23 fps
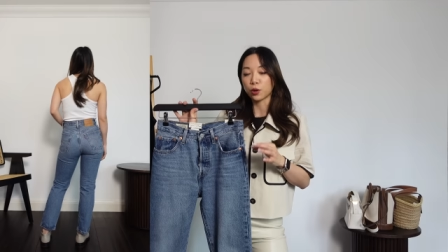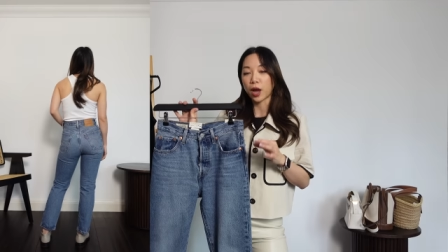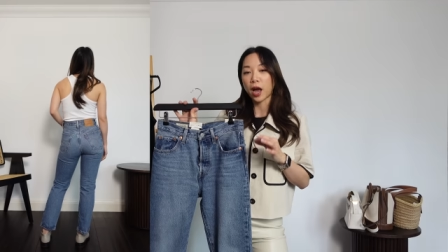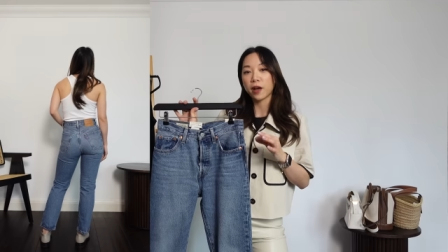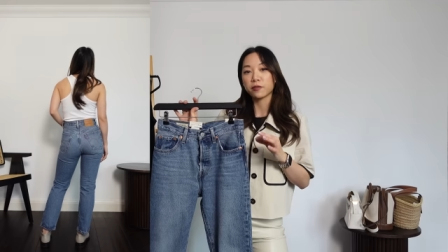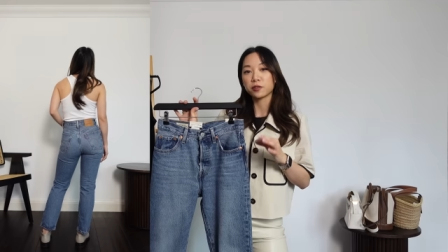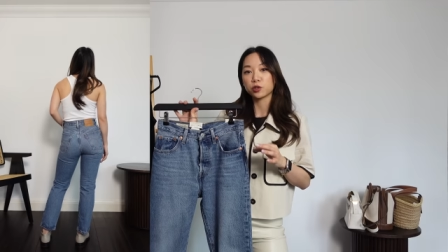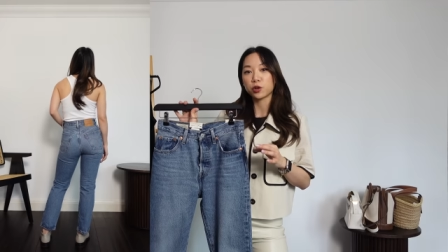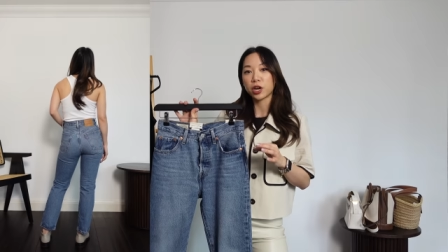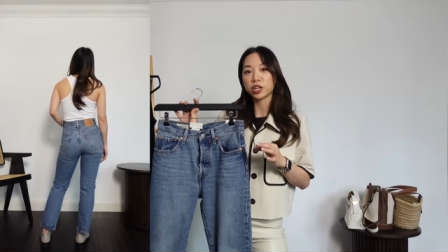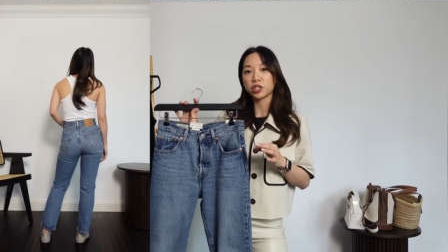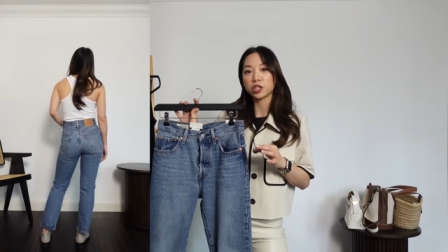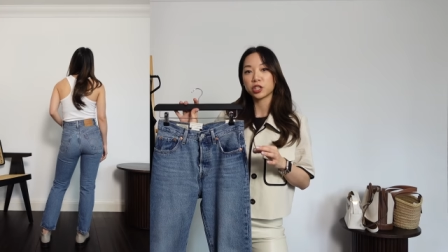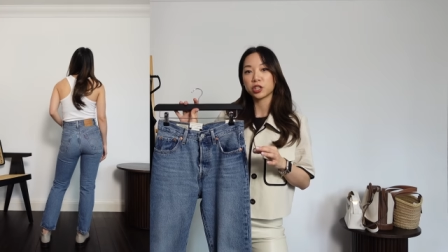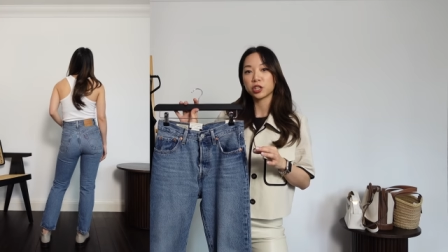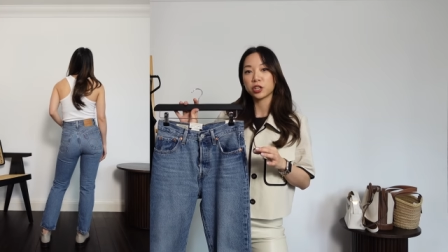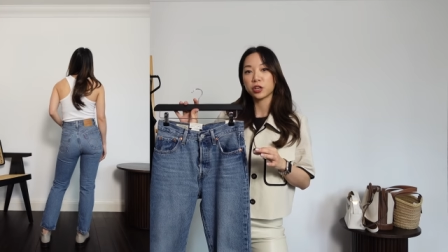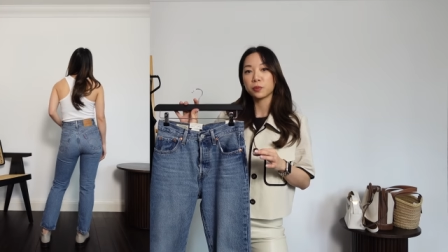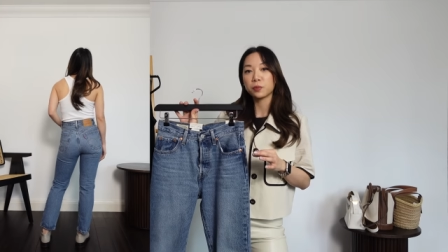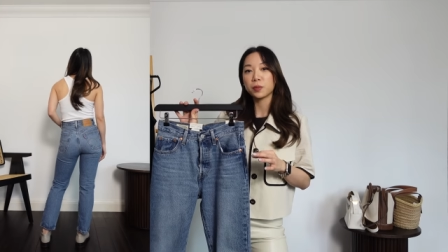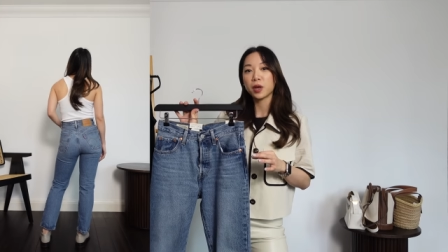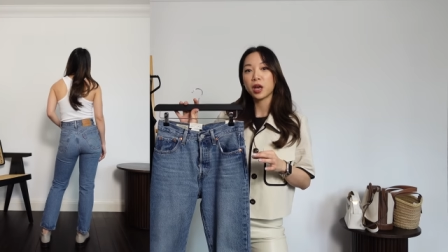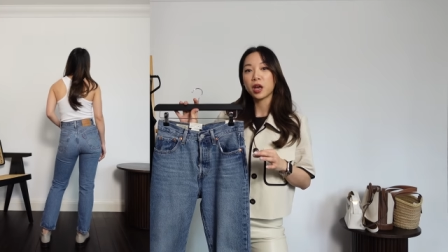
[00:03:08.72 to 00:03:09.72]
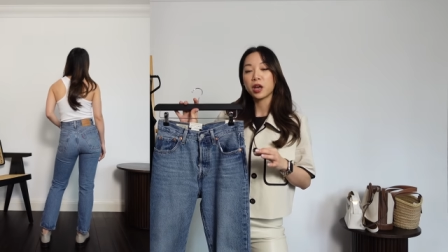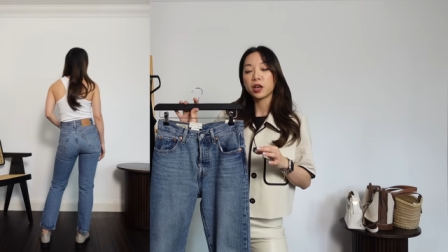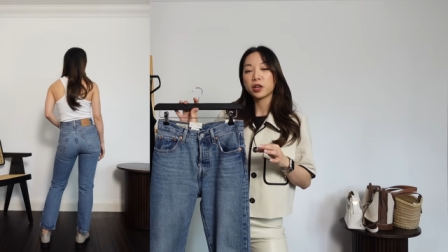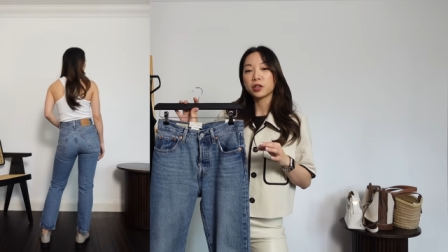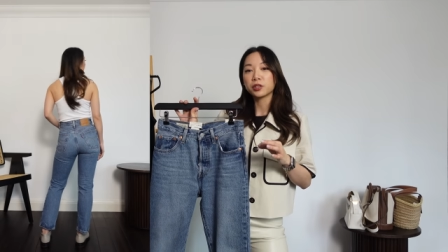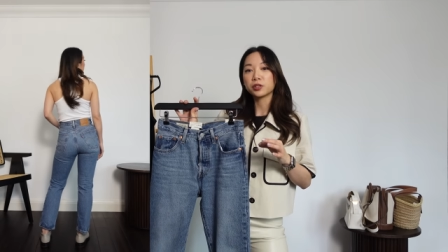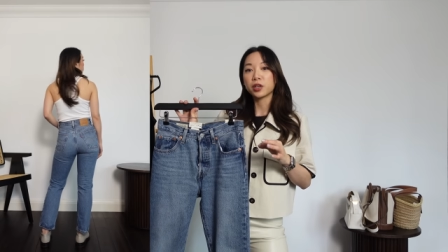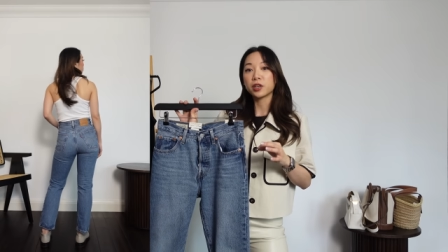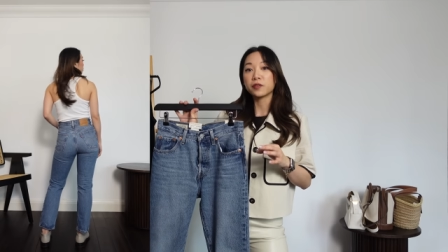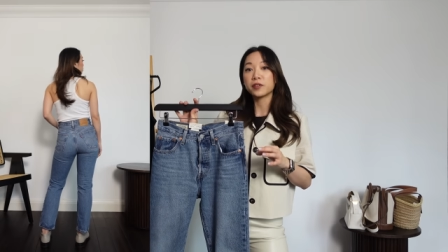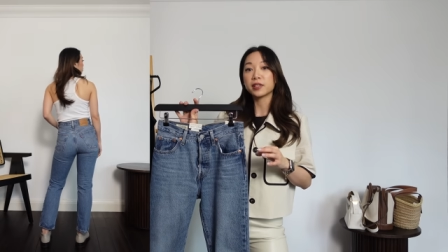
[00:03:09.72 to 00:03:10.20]
have stretch in them.
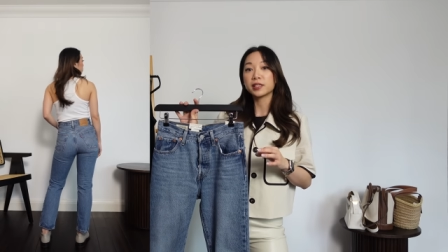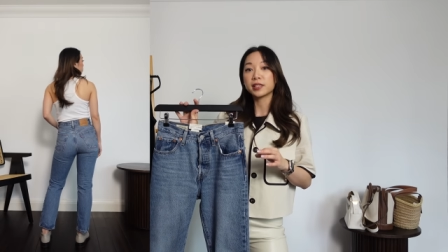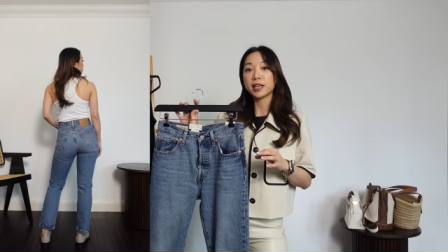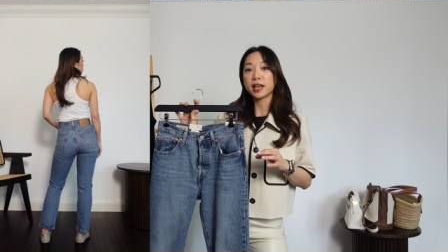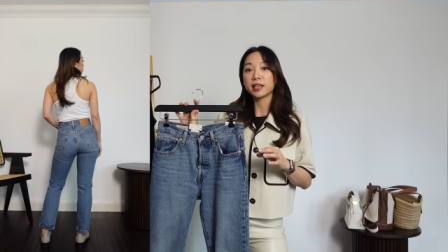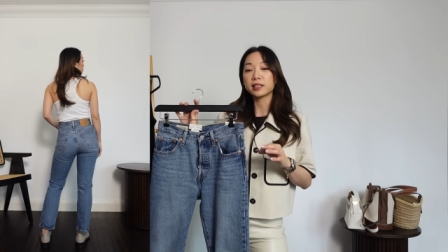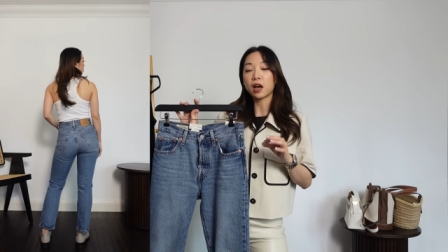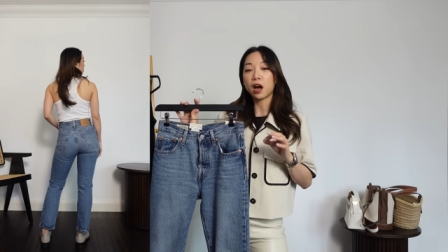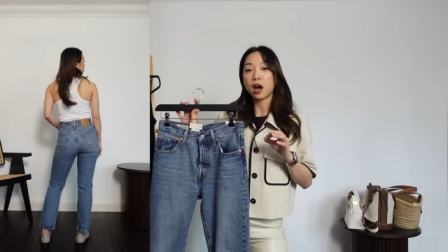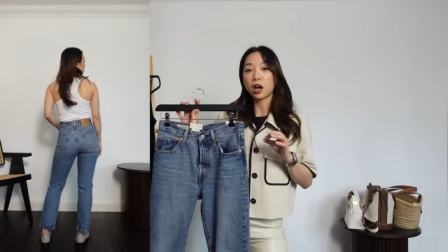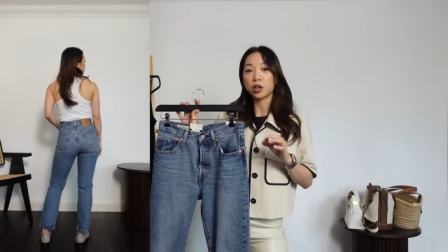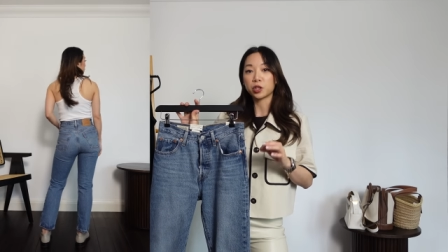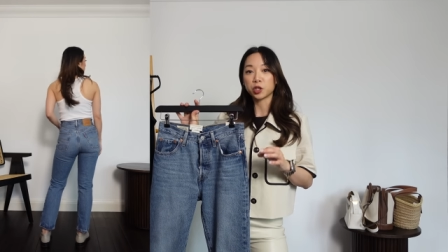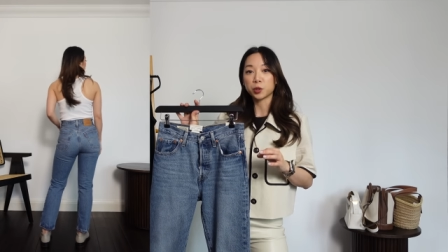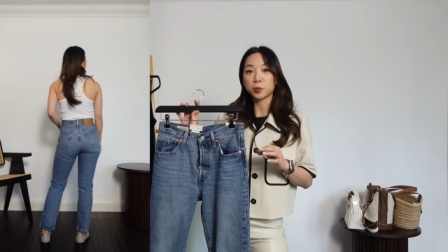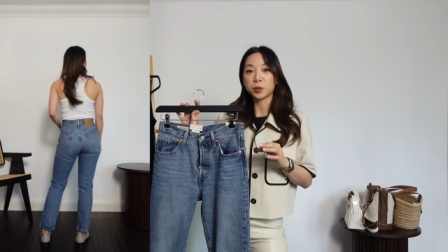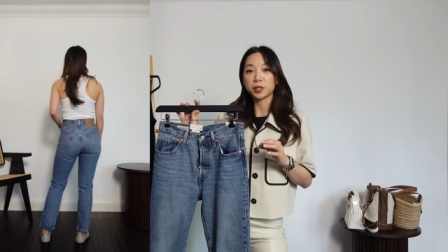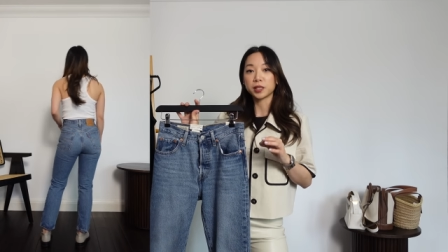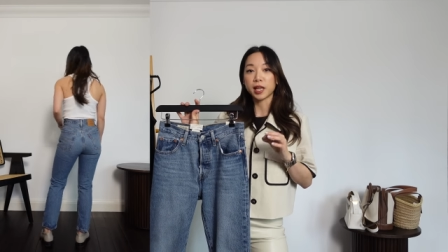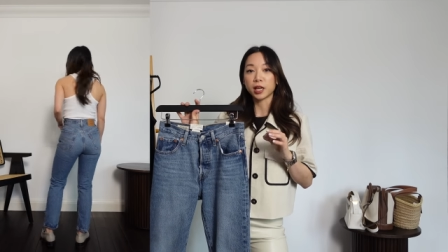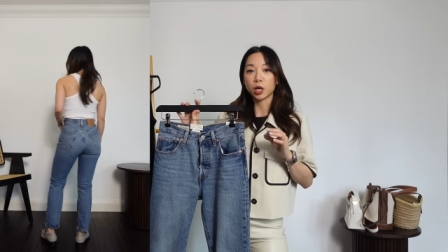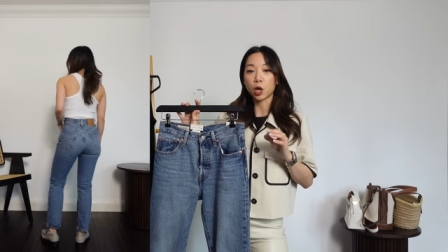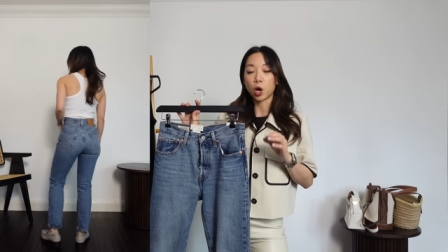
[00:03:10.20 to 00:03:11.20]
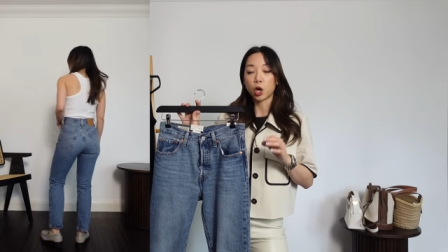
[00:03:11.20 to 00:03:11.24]
So if it says 100%